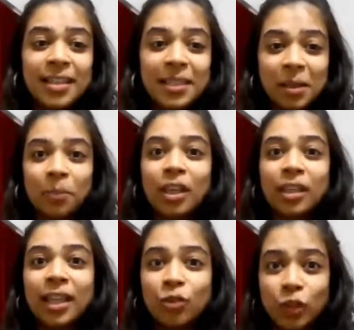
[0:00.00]
is something
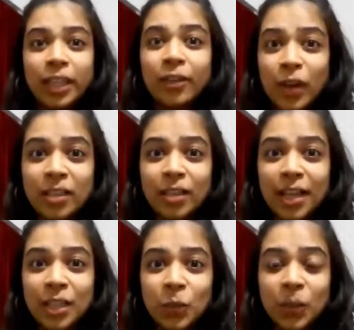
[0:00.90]
that really
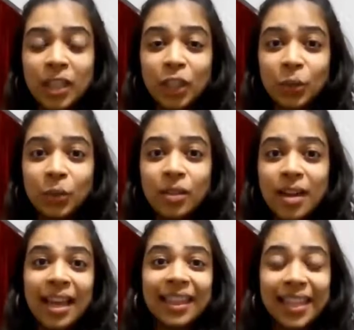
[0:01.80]
resonates with you,